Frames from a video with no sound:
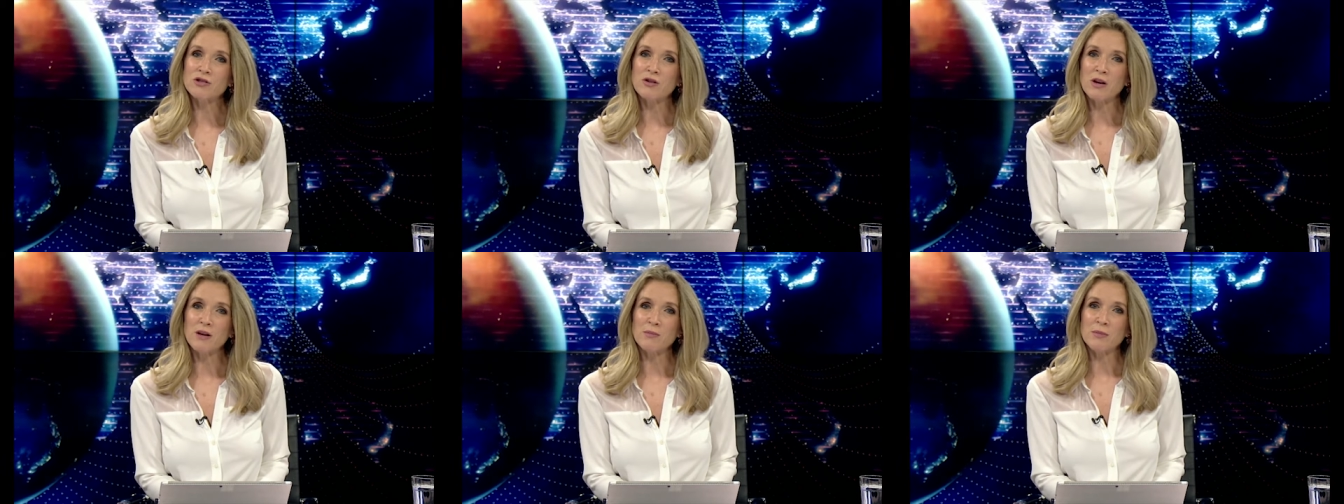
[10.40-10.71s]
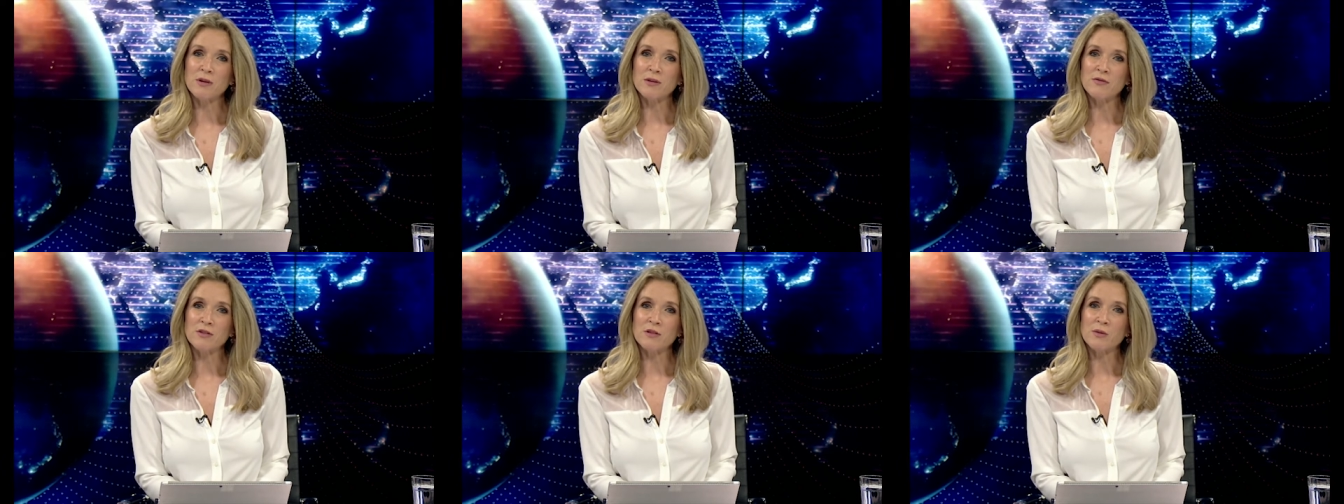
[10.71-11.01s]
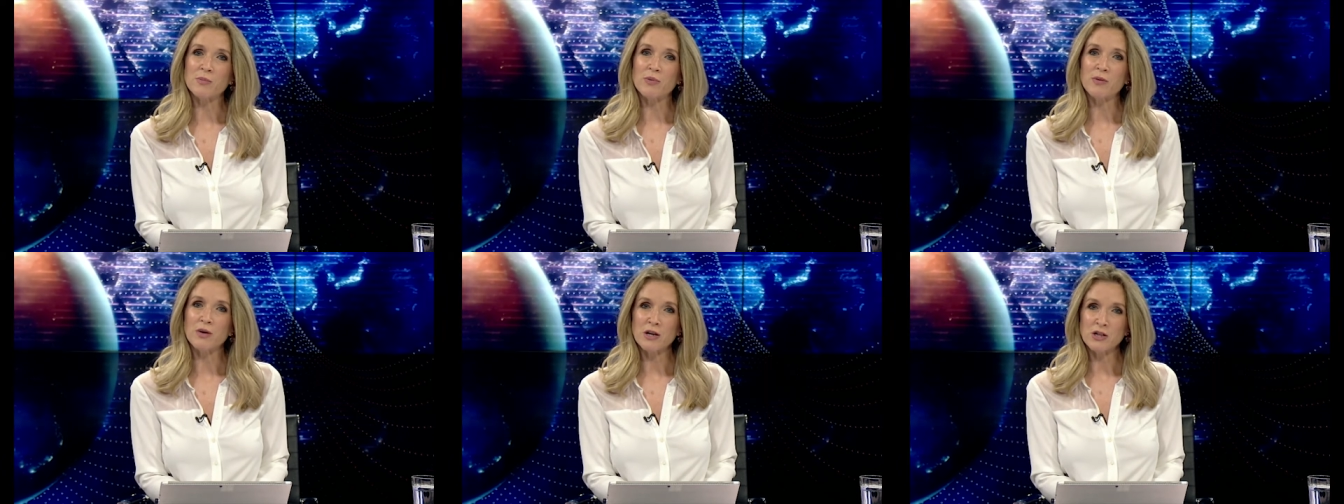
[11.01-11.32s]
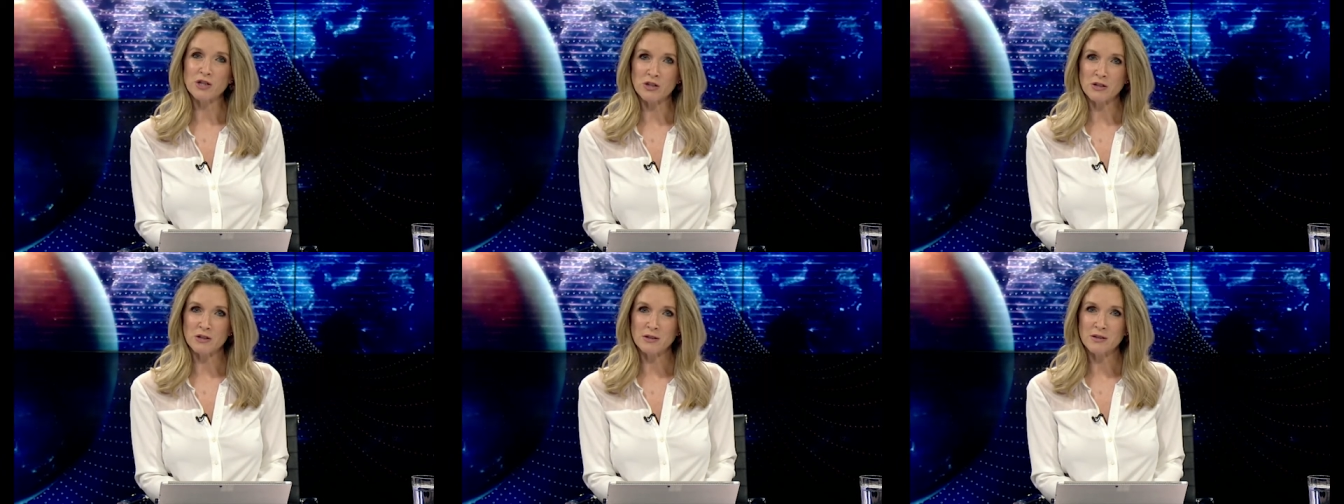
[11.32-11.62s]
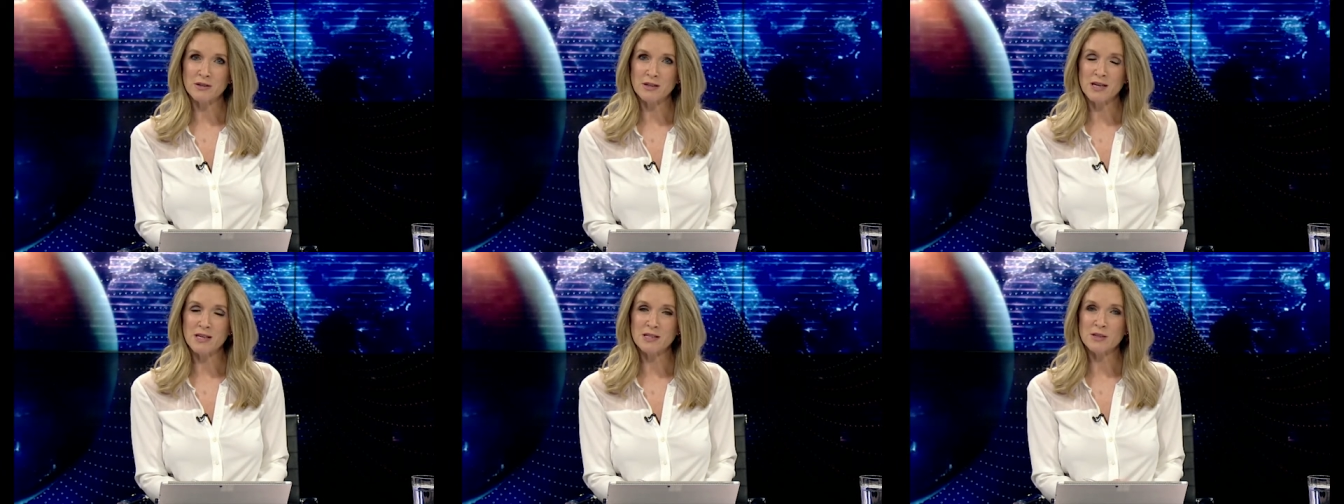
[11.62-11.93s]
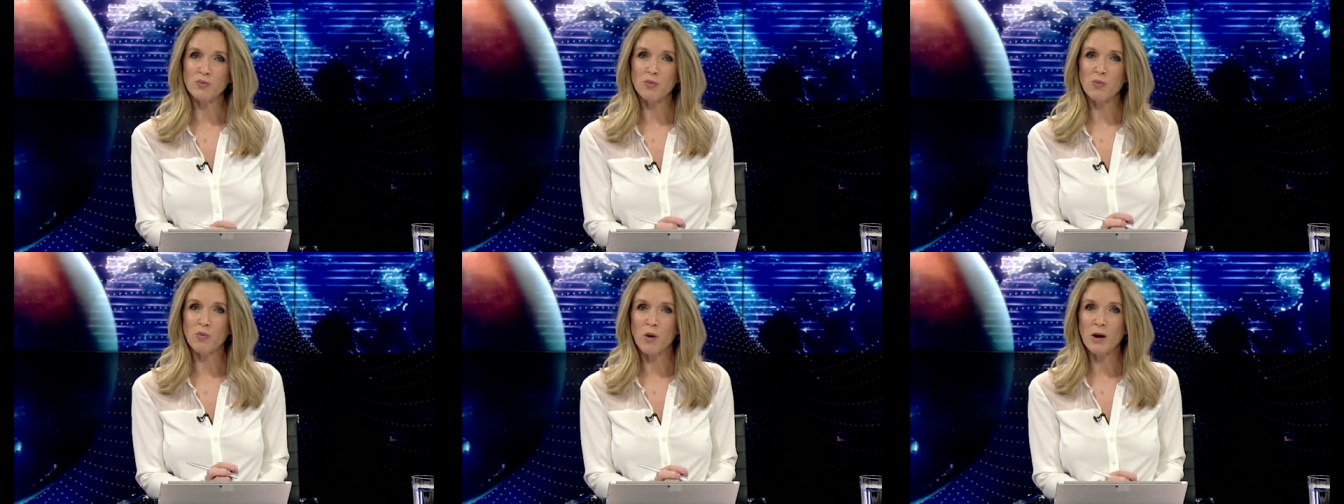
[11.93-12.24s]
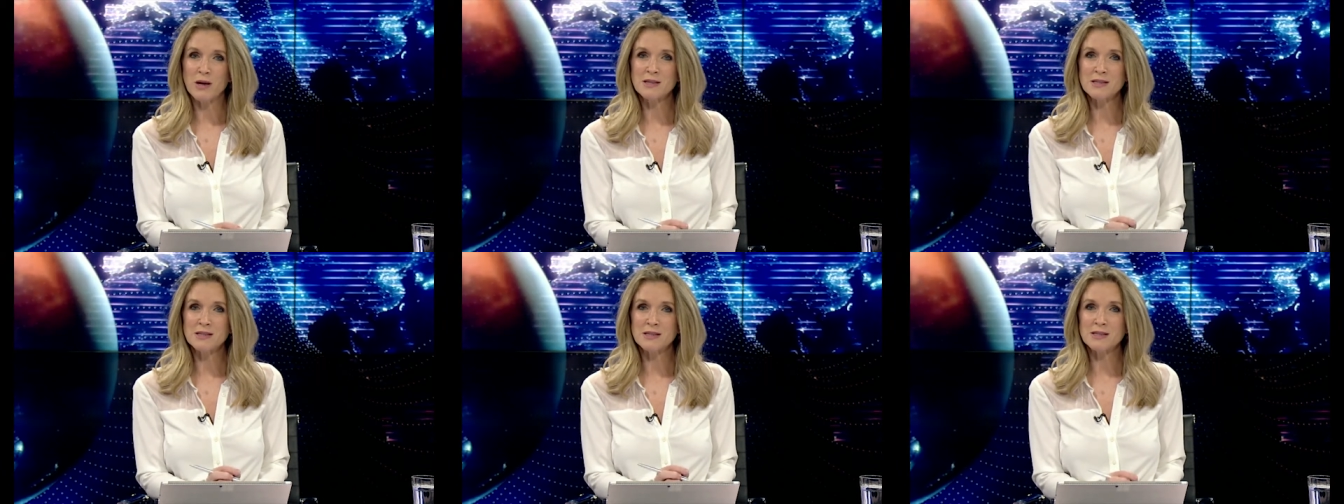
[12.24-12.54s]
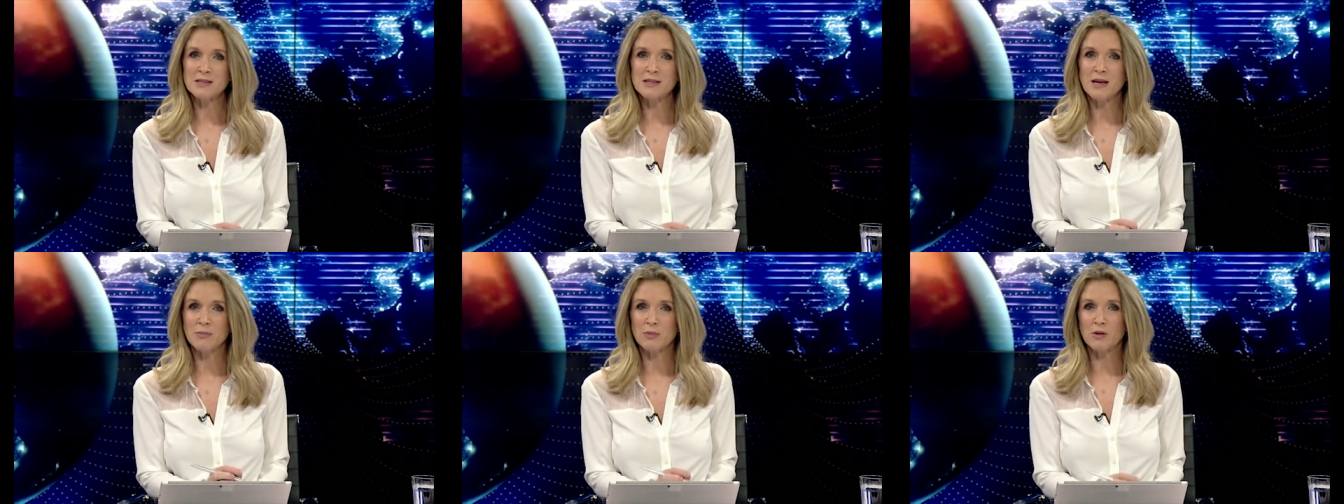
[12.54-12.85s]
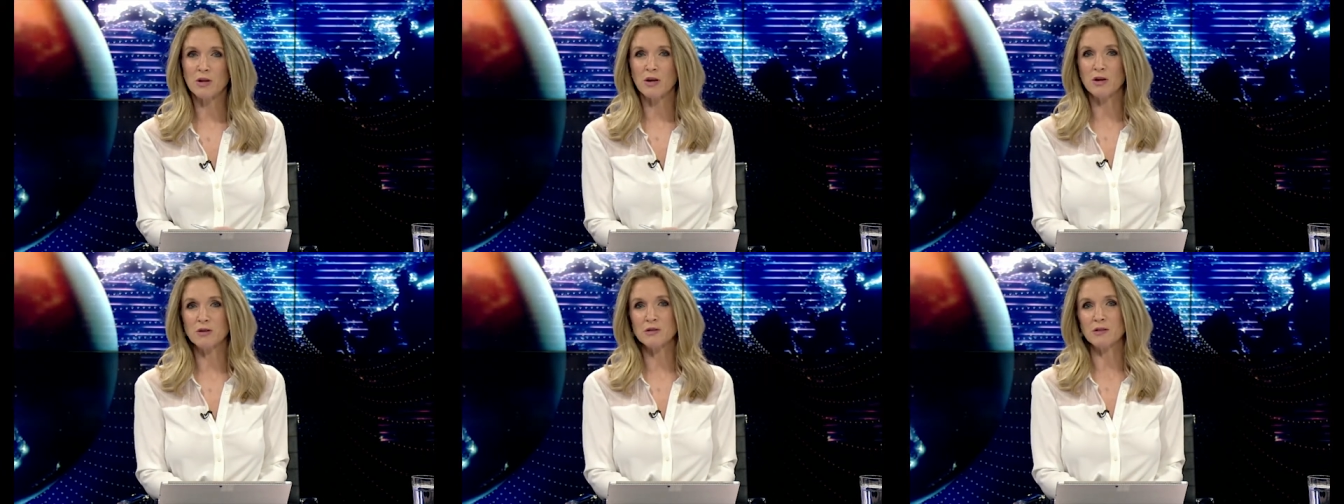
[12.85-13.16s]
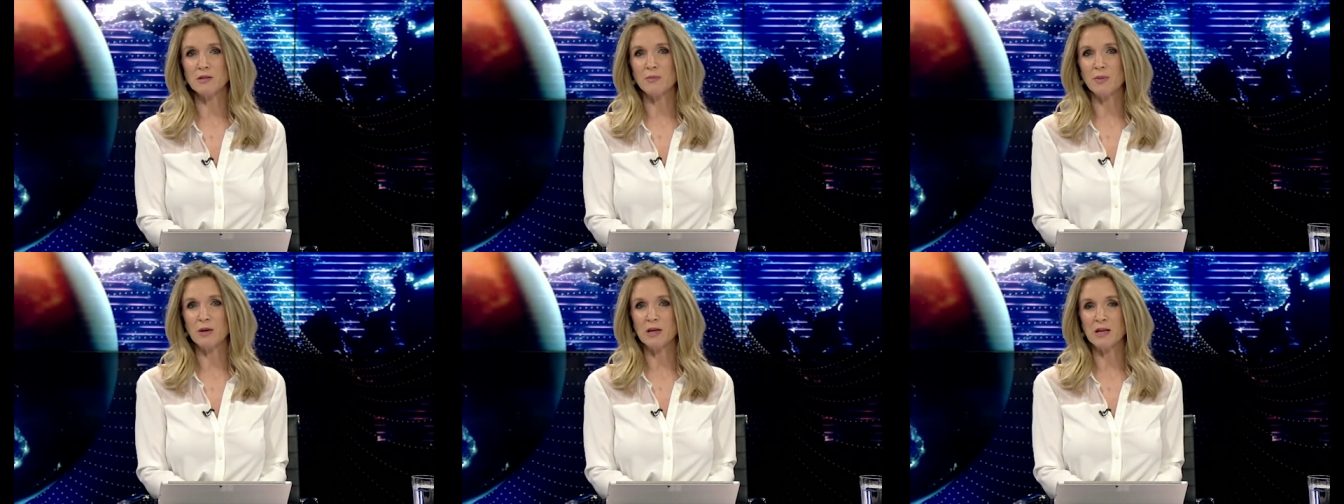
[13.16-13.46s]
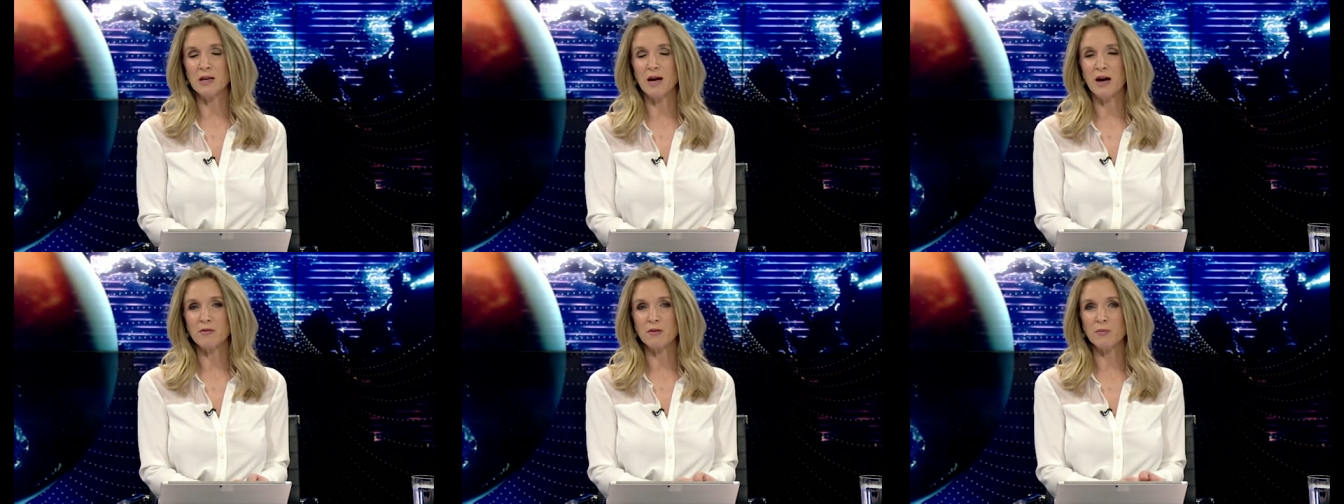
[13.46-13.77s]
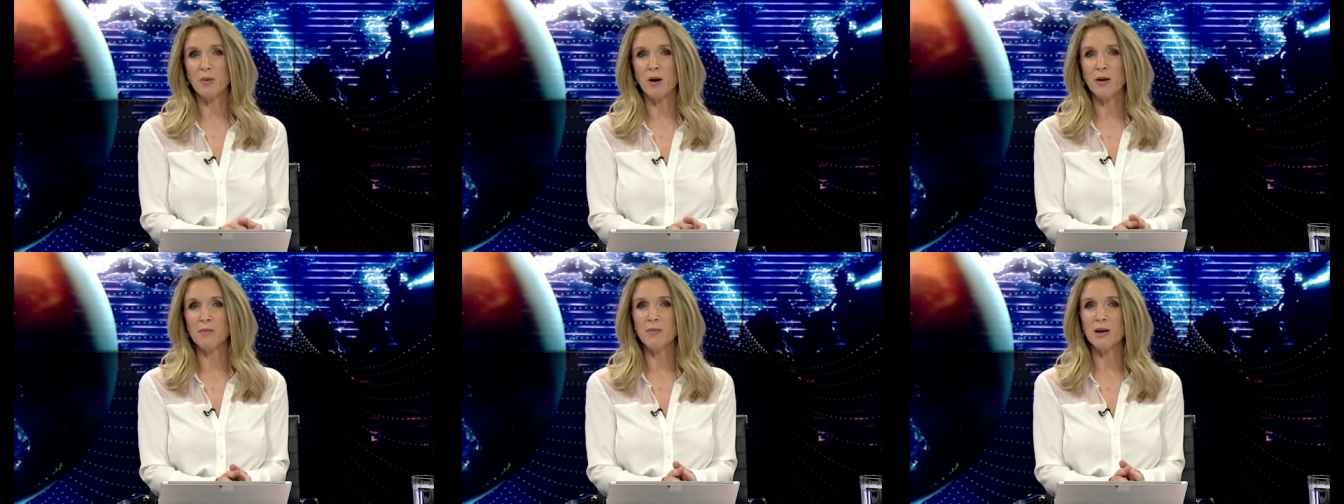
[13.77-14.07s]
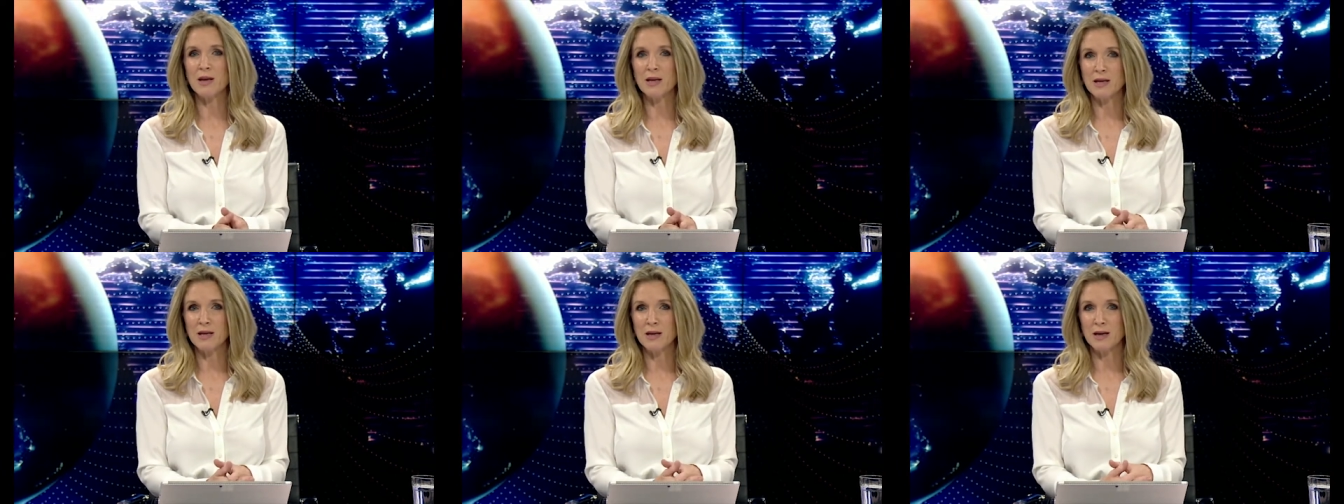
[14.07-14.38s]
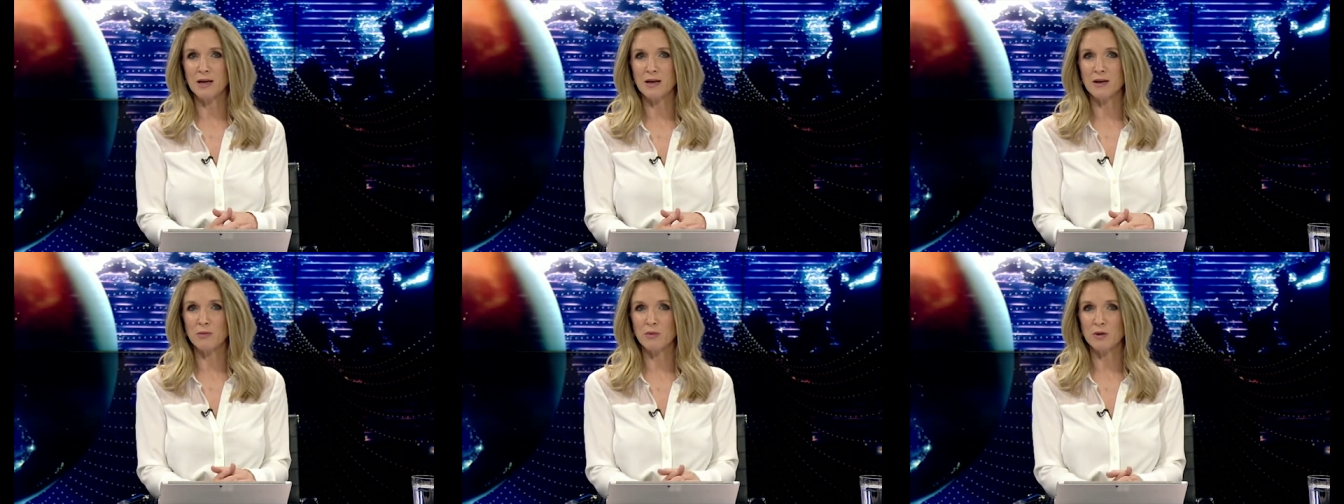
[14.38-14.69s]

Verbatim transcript: treatment for depression is one step closer to being covered by Medicare,